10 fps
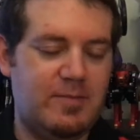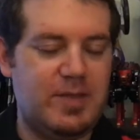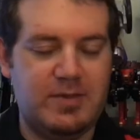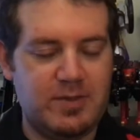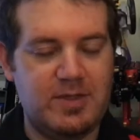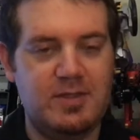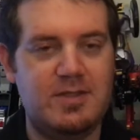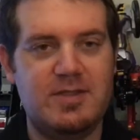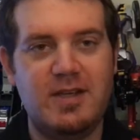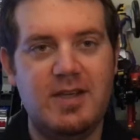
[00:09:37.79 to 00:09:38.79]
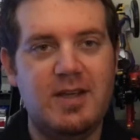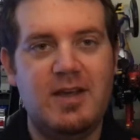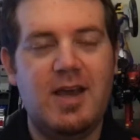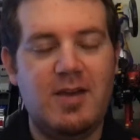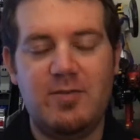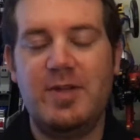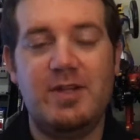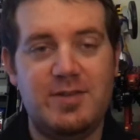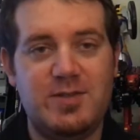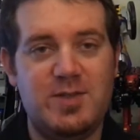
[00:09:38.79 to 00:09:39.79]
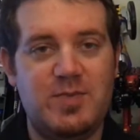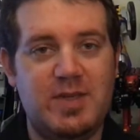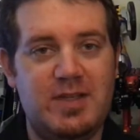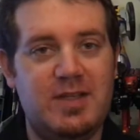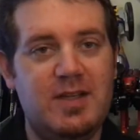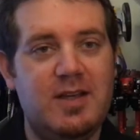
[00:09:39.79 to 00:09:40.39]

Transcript: But regardless, however many years it's been,